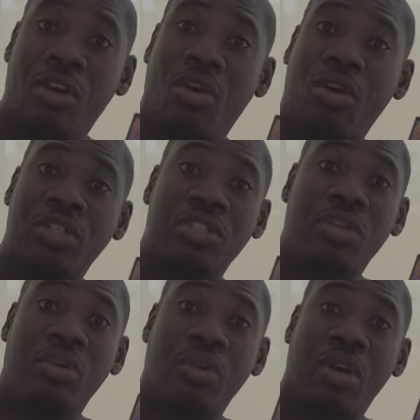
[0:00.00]

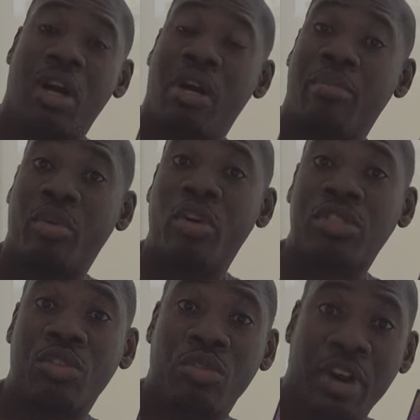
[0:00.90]
also um,
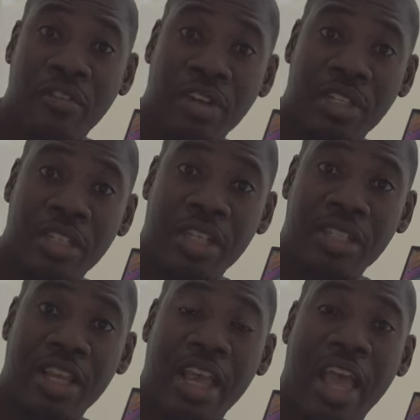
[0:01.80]
personal
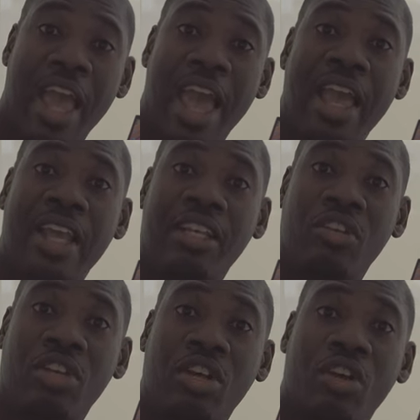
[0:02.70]
references,
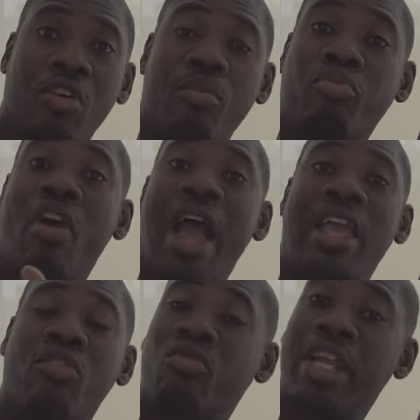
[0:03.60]
and
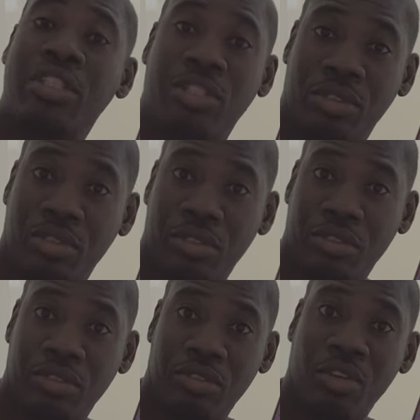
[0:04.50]
prior rental
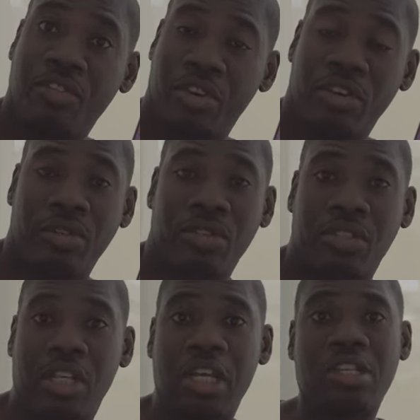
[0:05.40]

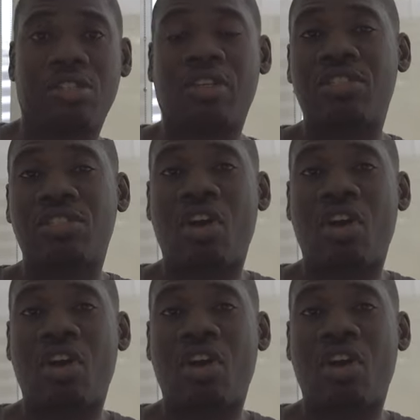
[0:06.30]
referrals. So let's